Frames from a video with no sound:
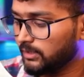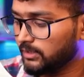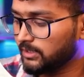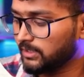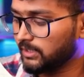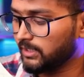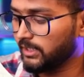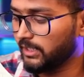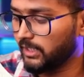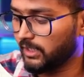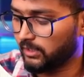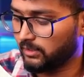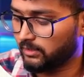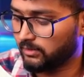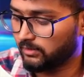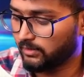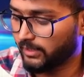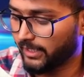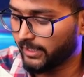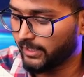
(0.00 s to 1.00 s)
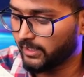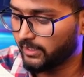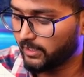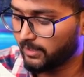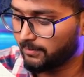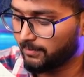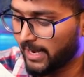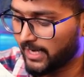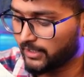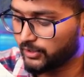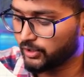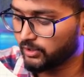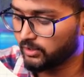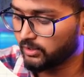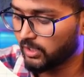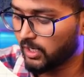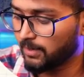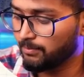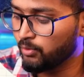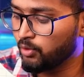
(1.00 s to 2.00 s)
screen, right?
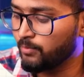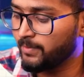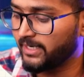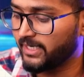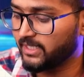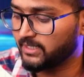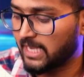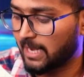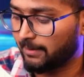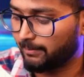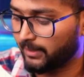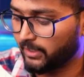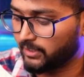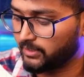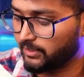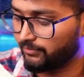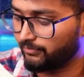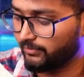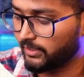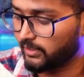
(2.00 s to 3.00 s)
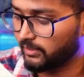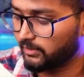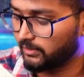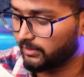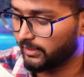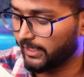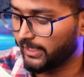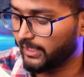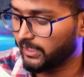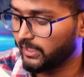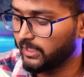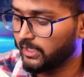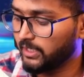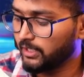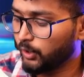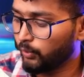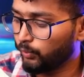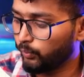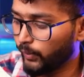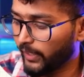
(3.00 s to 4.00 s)
Imagine a movement is happening somewhere, right?
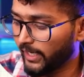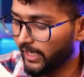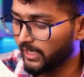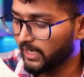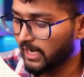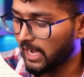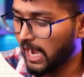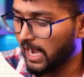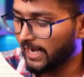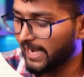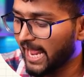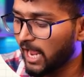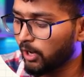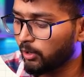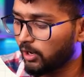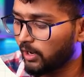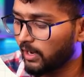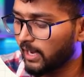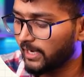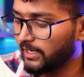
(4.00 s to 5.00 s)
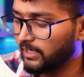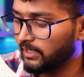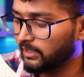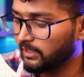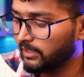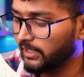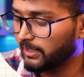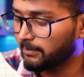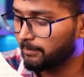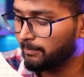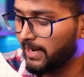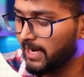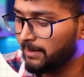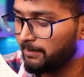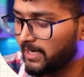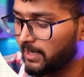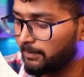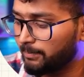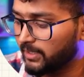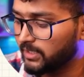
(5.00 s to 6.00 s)
Where now, and like
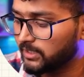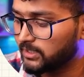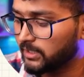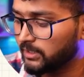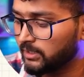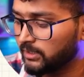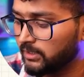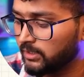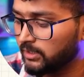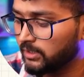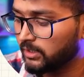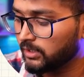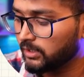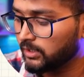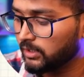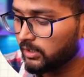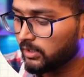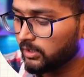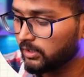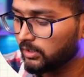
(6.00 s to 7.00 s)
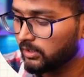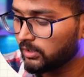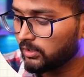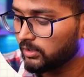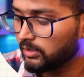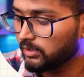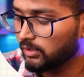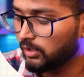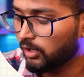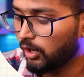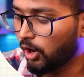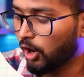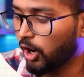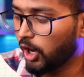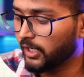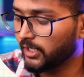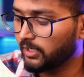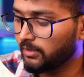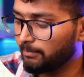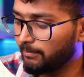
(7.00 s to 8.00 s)
maybe a person
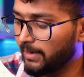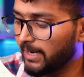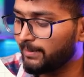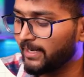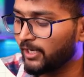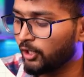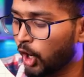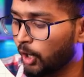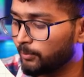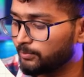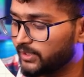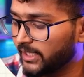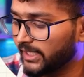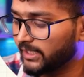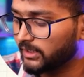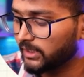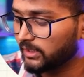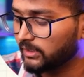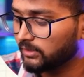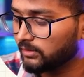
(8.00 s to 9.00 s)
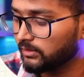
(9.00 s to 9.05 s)
or maybe an object,